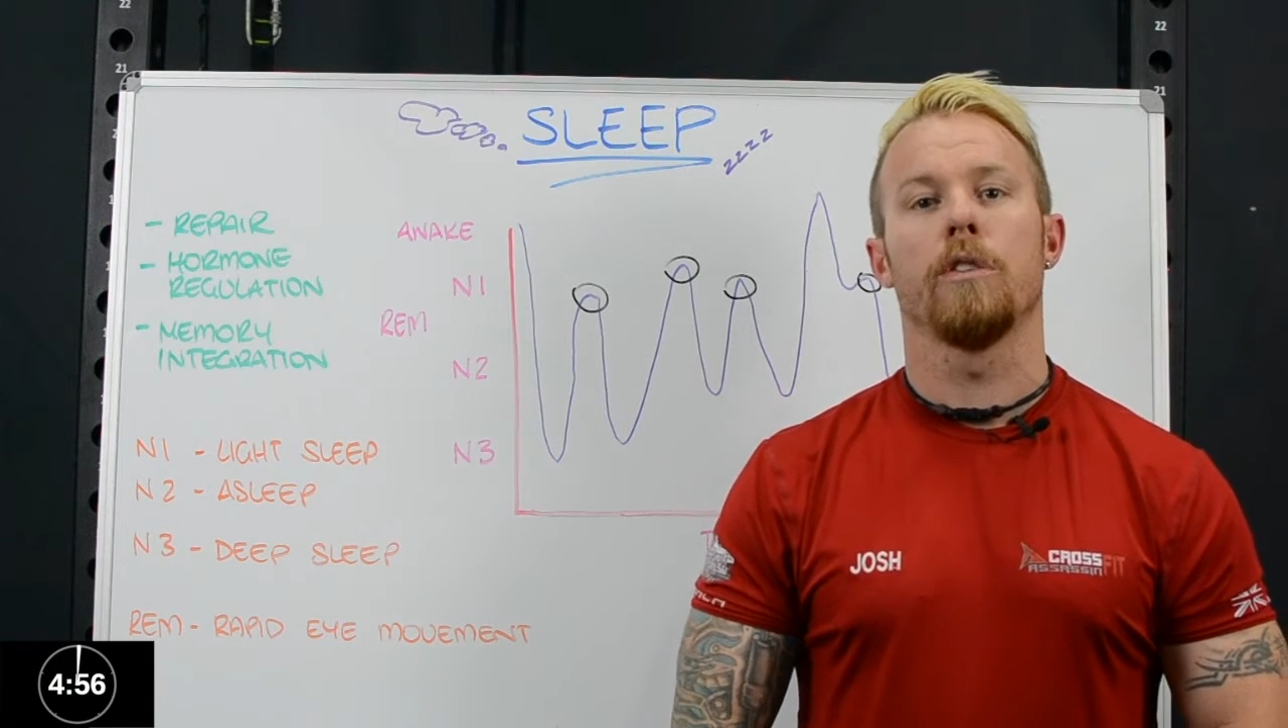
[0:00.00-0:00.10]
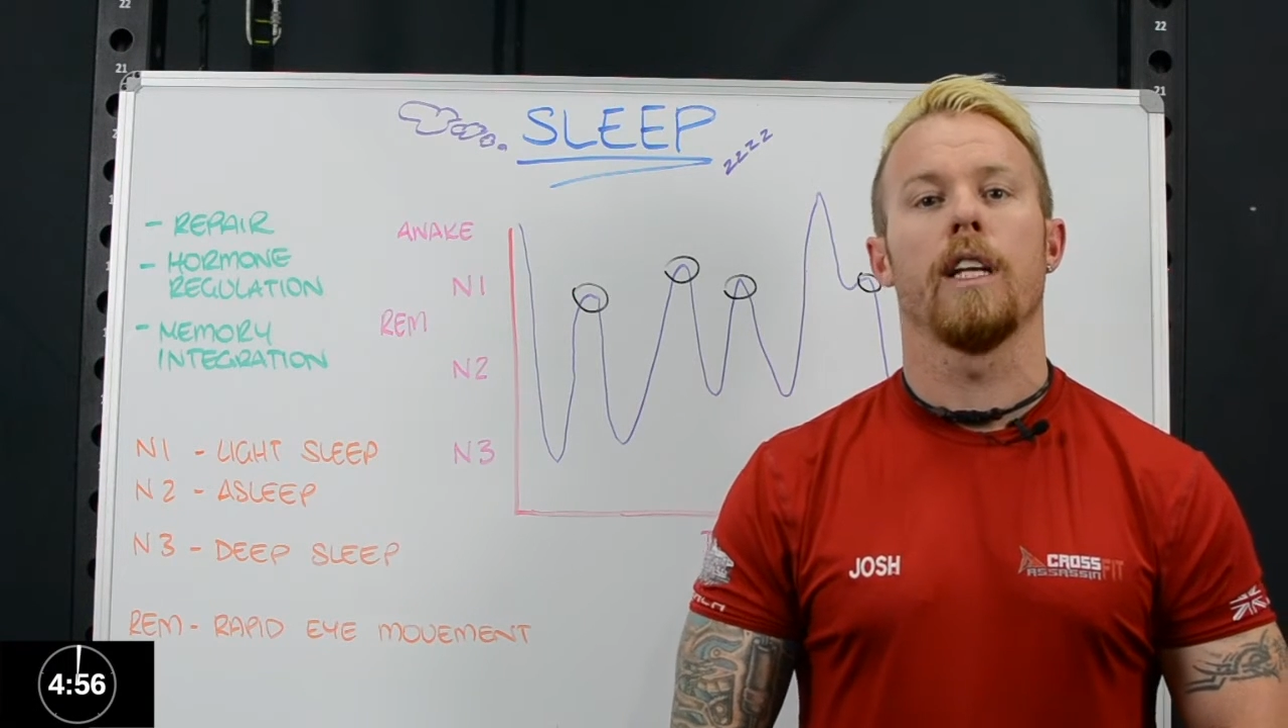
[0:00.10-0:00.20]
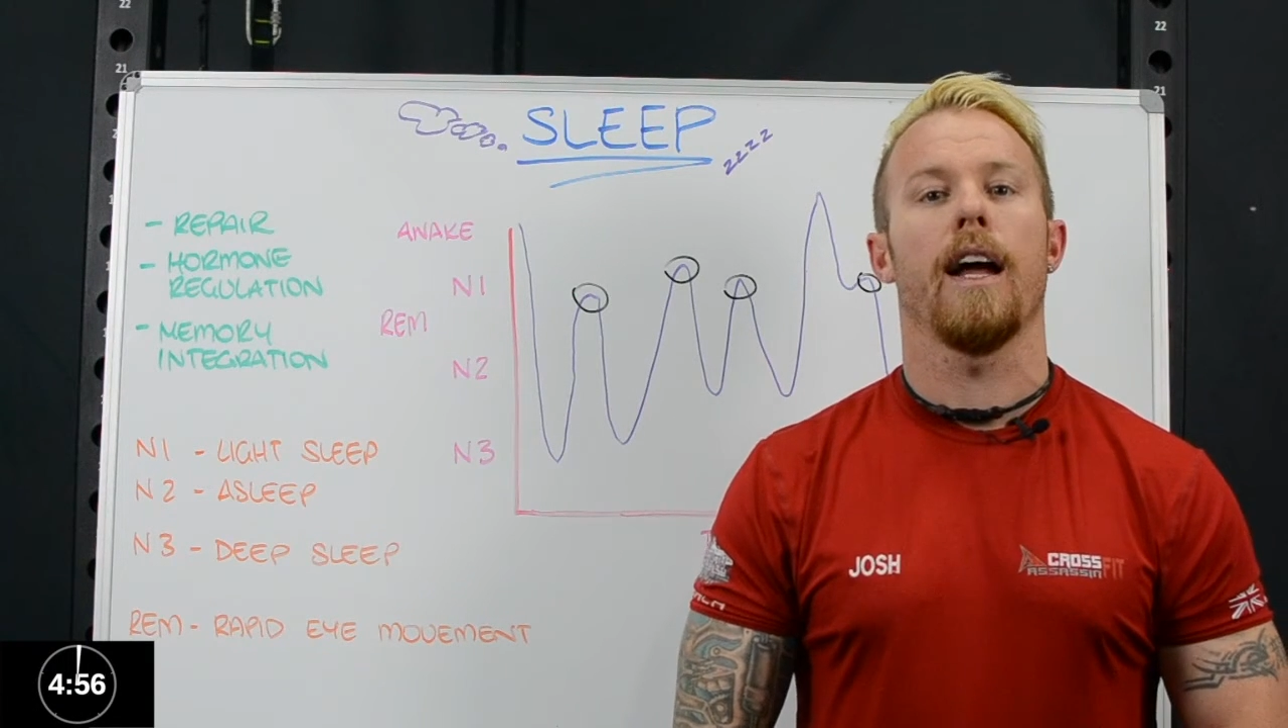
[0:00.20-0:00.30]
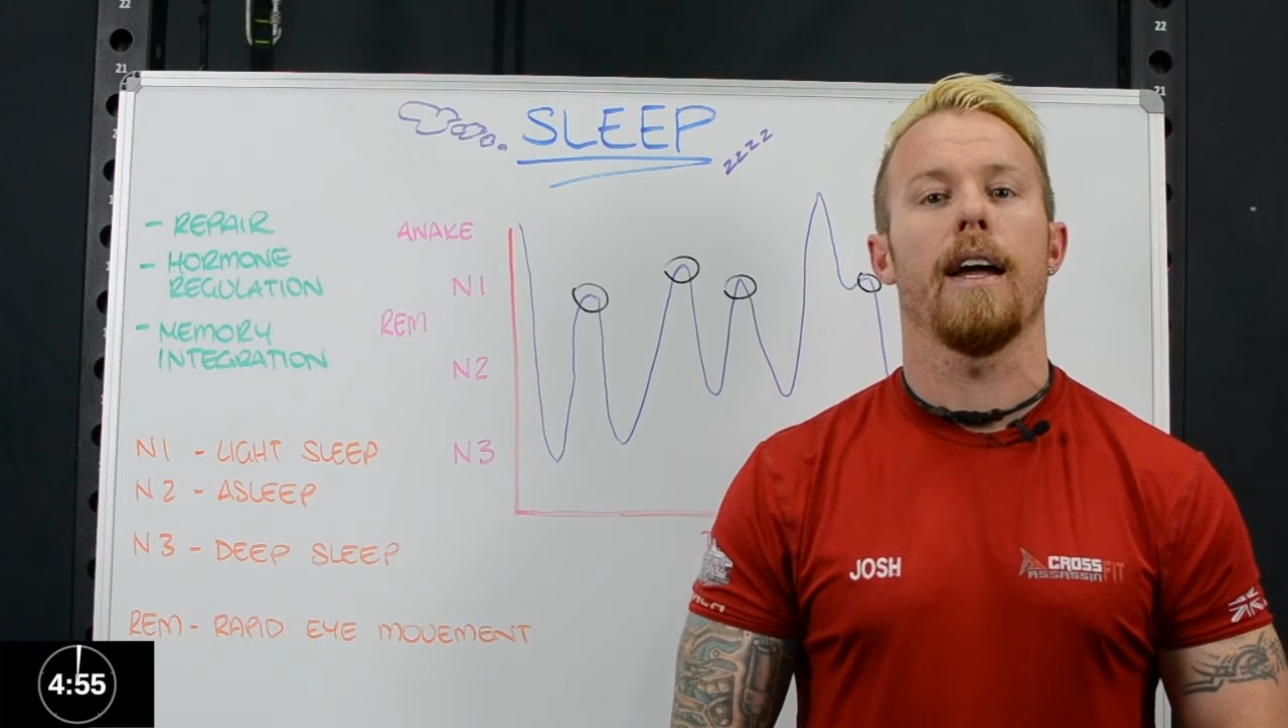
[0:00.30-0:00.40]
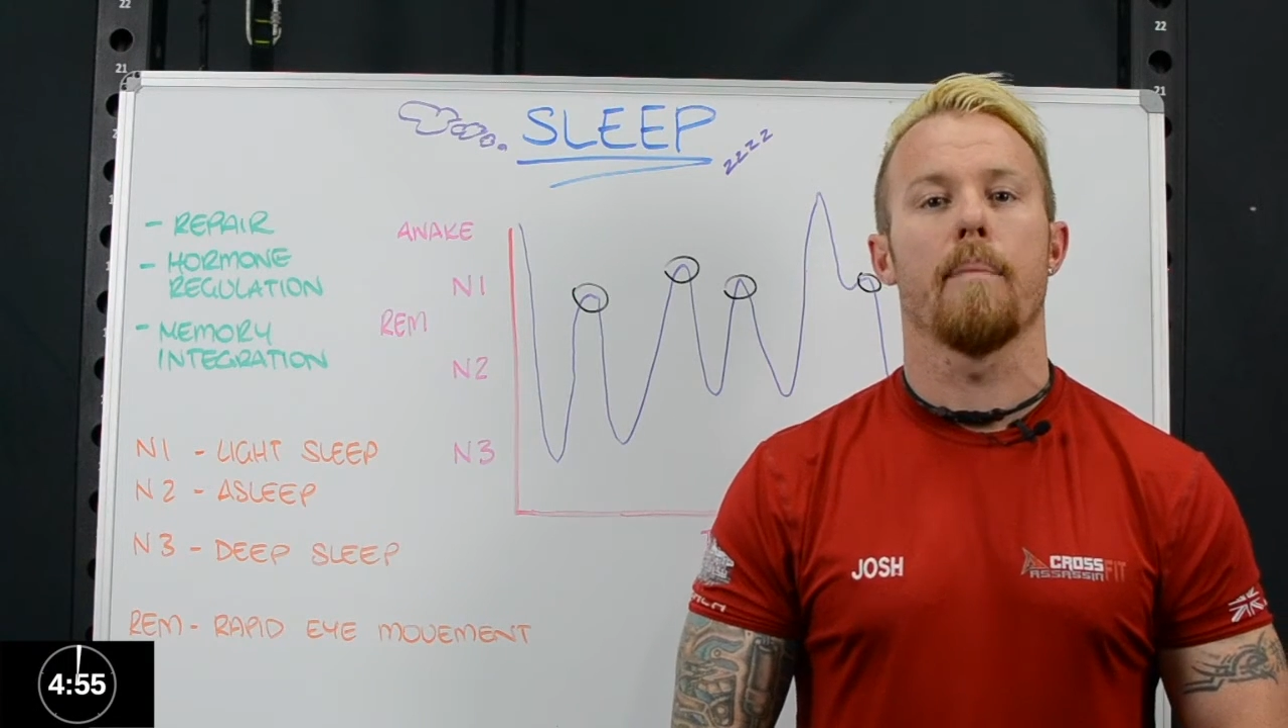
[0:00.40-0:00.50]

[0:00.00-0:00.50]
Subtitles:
you today